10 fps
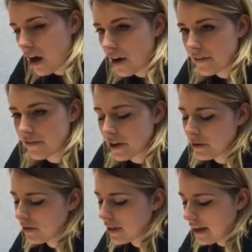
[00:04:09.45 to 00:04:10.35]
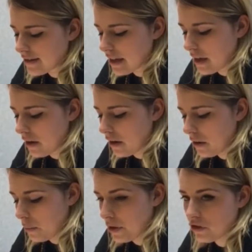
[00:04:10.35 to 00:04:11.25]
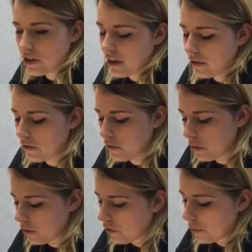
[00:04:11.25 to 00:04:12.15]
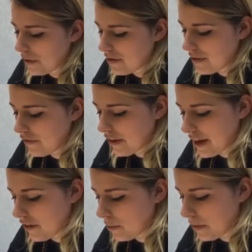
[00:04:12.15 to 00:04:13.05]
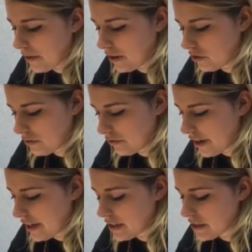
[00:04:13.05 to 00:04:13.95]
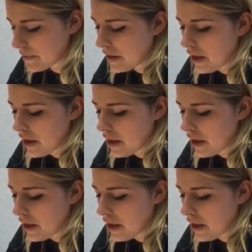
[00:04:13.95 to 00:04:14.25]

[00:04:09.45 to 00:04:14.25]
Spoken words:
iPhones, SAR, which stands for Specific Aspiration Rate.